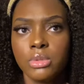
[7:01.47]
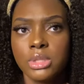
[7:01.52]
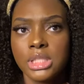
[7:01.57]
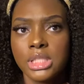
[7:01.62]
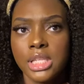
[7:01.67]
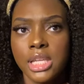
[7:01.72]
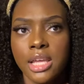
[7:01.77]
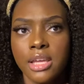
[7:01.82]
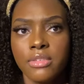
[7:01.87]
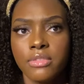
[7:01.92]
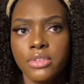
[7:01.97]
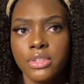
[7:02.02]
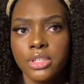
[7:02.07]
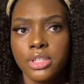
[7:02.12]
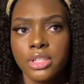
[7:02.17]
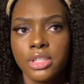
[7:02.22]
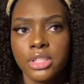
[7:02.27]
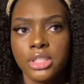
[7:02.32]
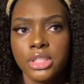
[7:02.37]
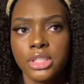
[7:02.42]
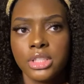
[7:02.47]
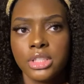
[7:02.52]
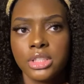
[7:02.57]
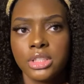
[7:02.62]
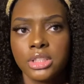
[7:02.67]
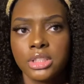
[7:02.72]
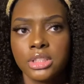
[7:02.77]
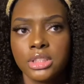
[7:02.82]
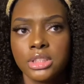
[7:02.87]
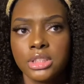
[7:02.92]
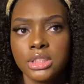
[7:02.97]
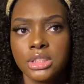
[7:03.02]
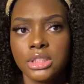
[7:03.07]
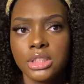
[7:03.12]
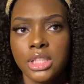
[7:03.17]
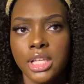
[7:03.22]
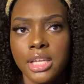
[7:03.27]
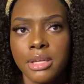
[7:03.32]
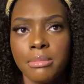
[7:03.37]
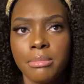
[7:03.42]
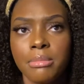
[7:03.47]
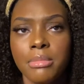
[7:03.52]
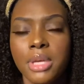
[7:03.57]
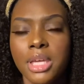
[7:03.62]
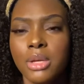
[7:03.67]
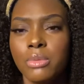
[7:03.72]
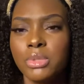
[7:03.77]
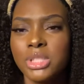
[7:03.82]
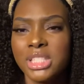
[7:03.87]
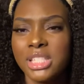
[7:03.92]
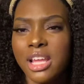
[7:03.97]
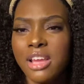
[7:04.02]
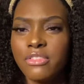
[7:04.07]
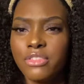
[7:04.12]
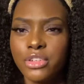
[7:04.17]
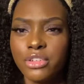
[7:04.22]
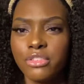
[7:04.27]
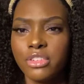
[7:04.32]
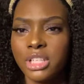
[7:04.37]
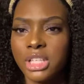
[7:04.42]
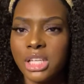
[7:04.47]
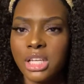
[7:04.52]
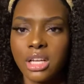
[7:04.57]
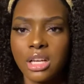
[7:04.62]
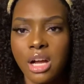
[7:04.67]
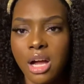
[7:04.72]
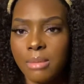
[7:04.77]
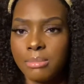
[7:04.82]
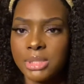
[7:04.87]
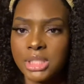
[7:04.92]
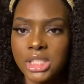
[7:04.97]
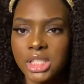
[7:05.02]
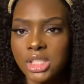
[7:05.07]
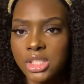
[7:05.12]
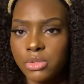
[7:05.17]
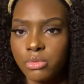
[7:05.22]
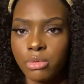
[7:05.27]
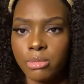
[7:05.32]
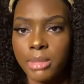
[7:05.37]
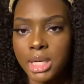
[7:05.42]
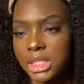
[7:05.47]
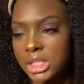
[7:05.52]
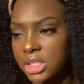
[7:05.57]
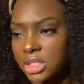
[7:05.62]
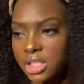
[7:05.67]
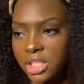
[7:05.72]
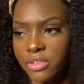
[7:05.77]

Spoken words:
never really a competition with my sister,